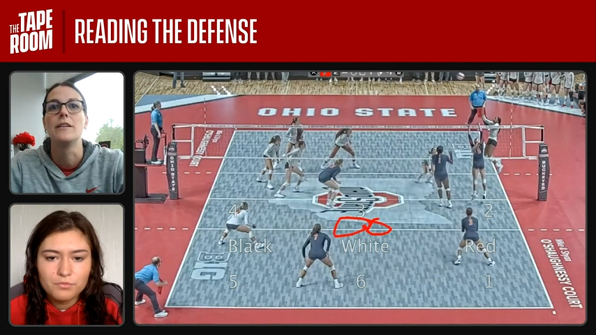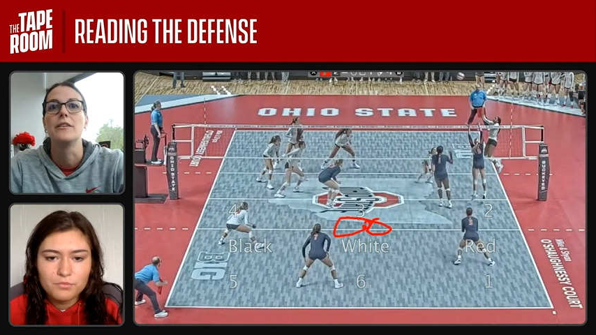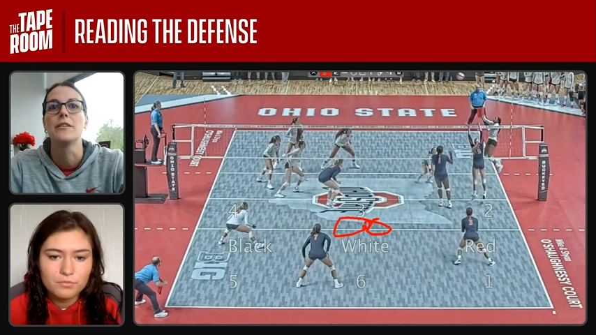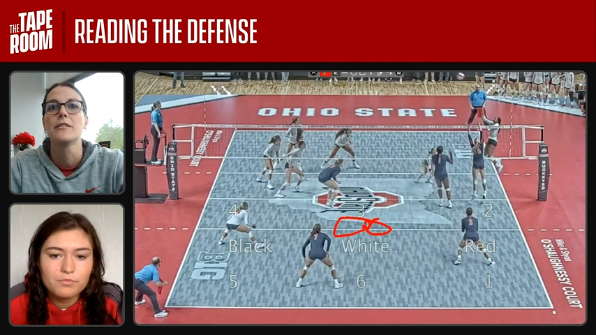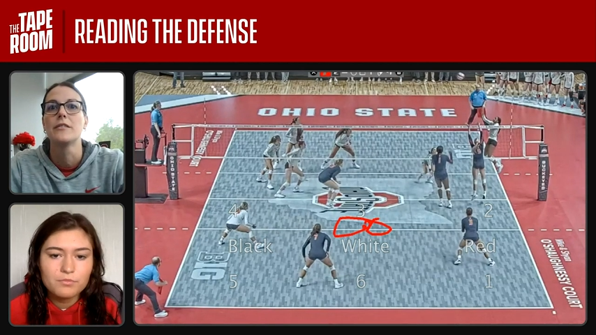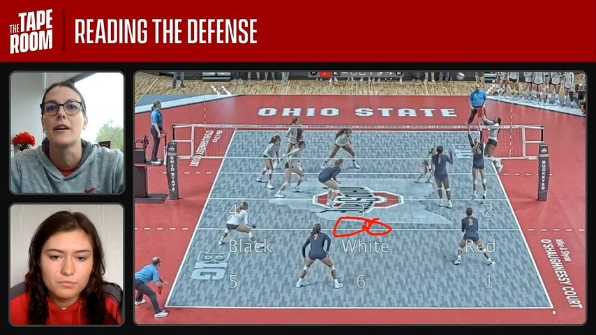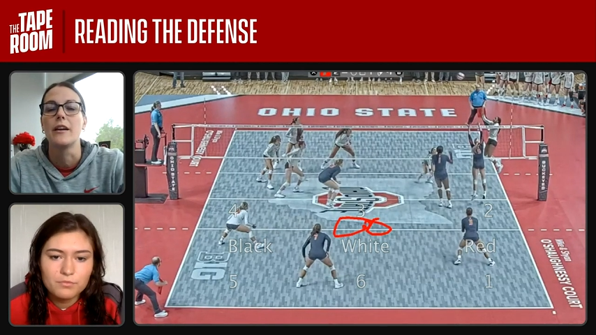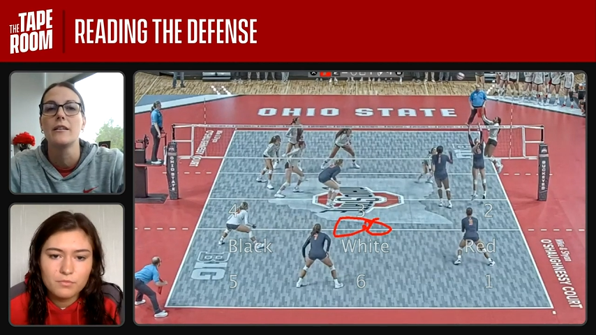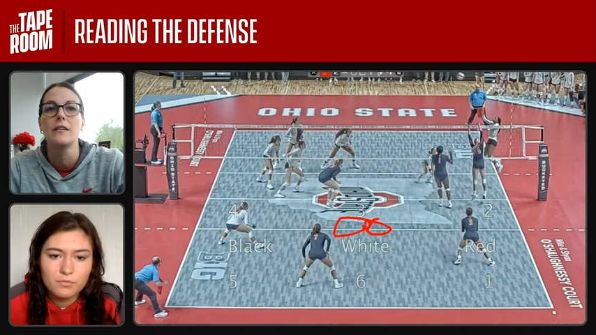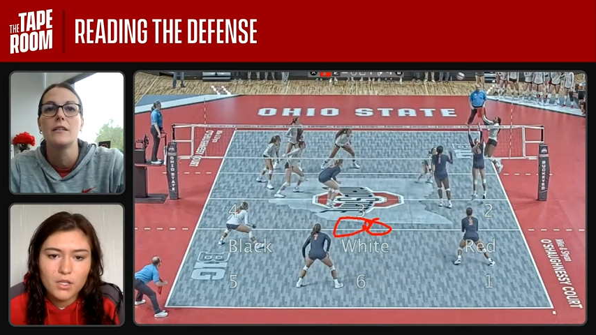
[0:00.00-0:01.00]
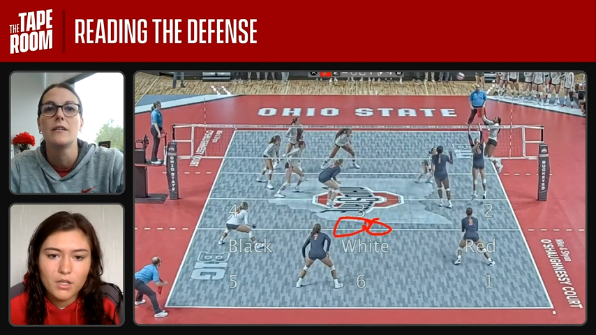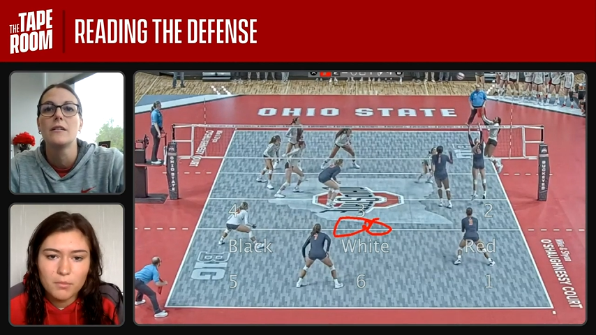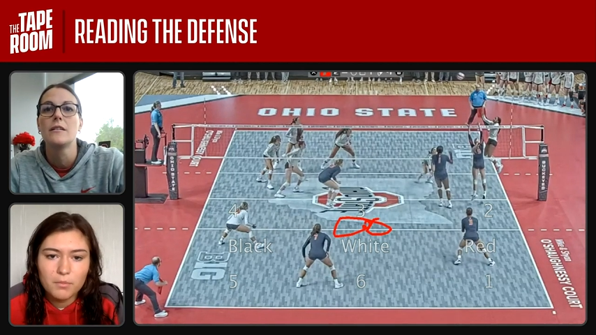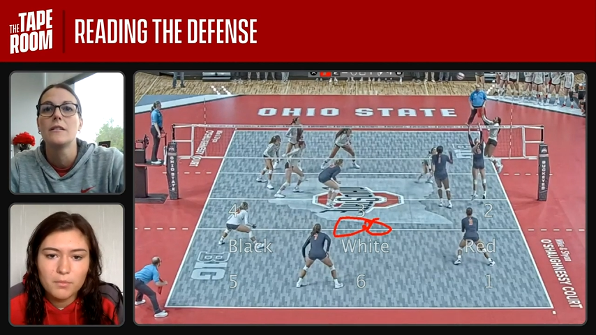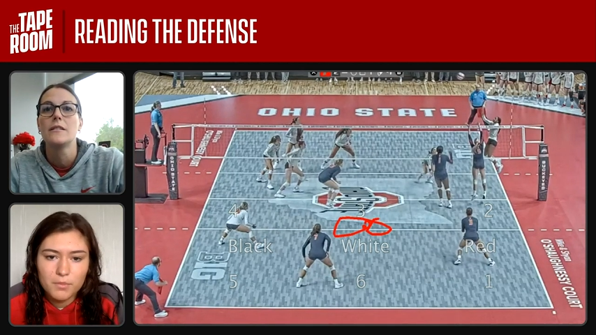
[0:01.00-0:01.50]
Speaker 1: in here. Okay.
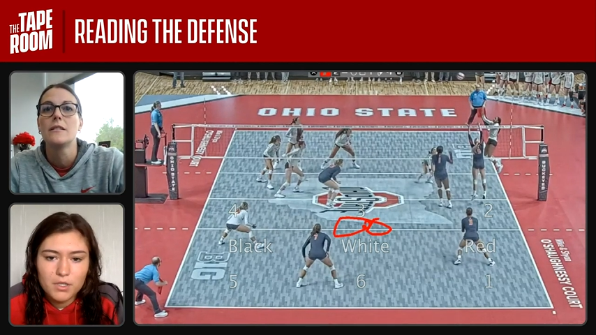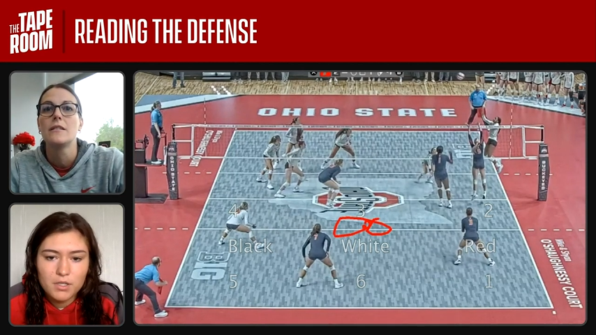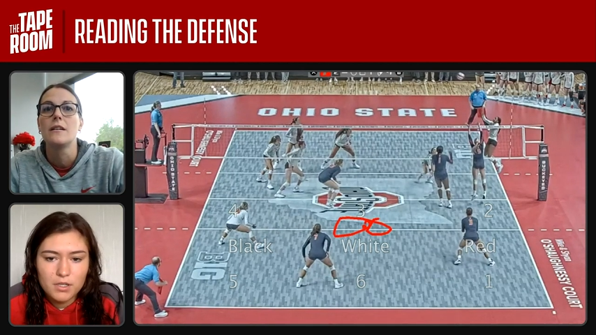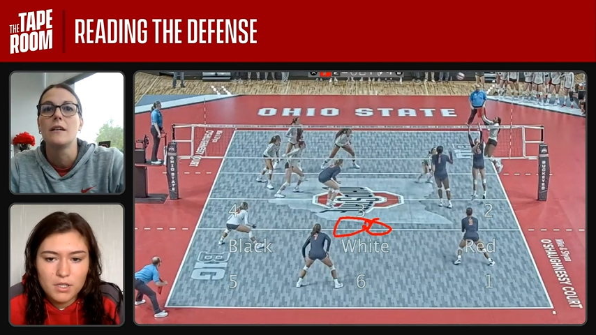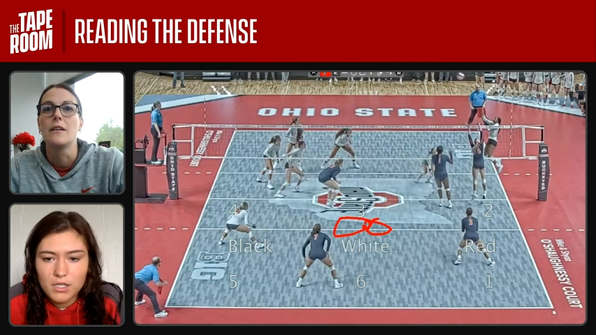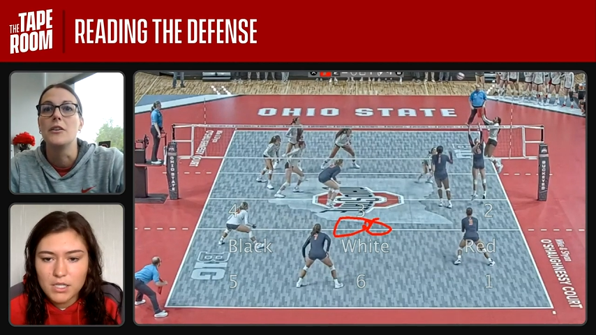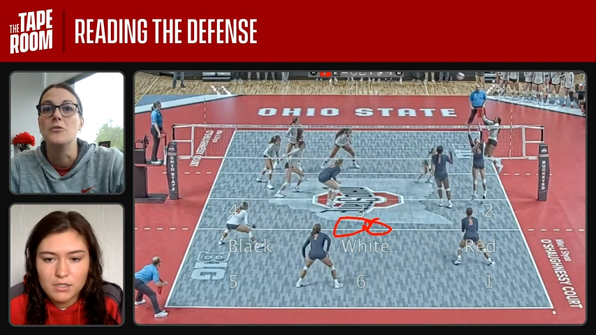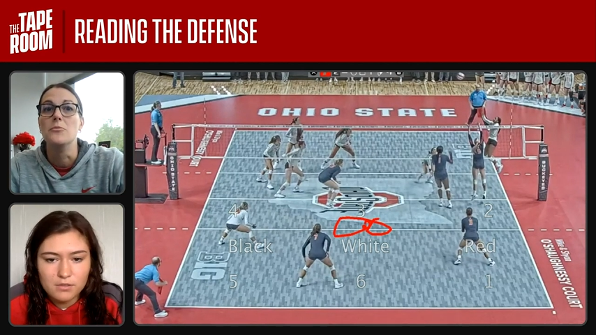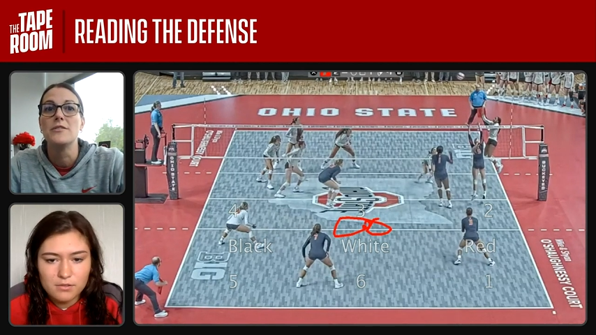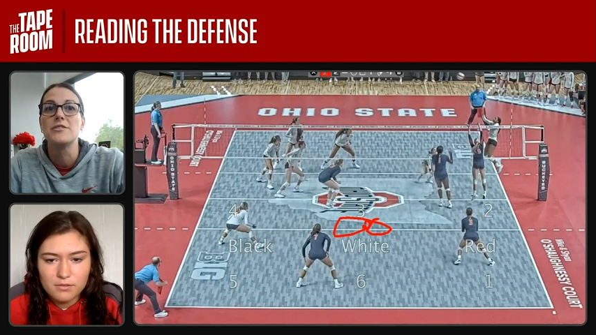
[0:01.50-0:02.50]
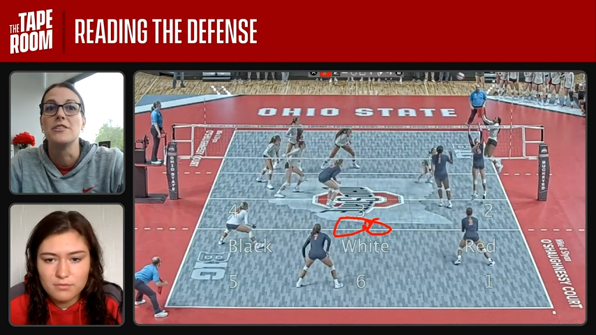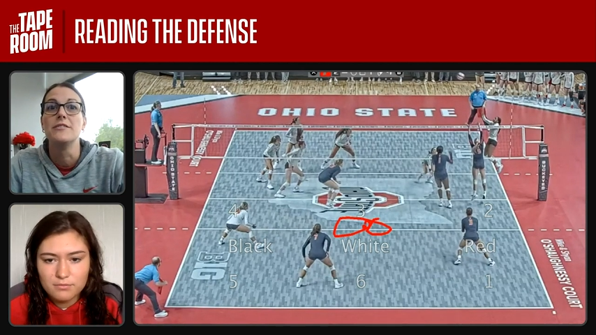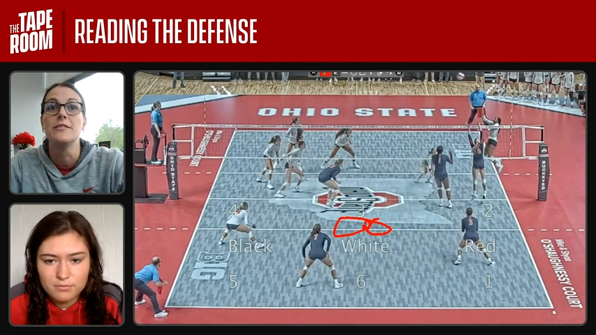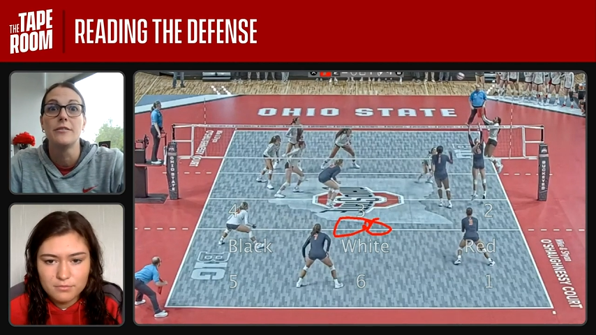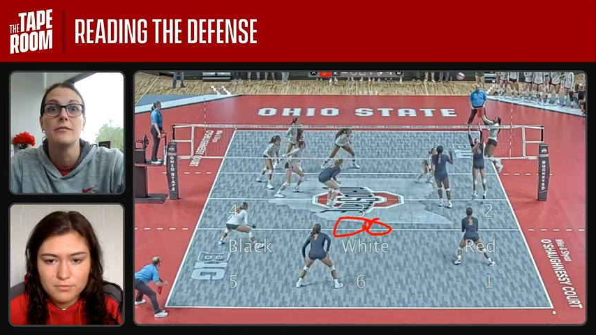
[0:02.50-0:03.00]
And then, and then you
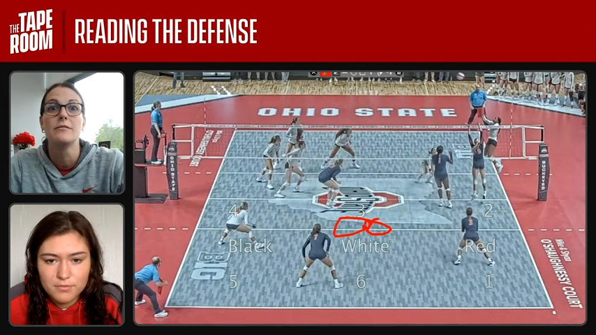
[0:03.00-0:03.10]
mentioned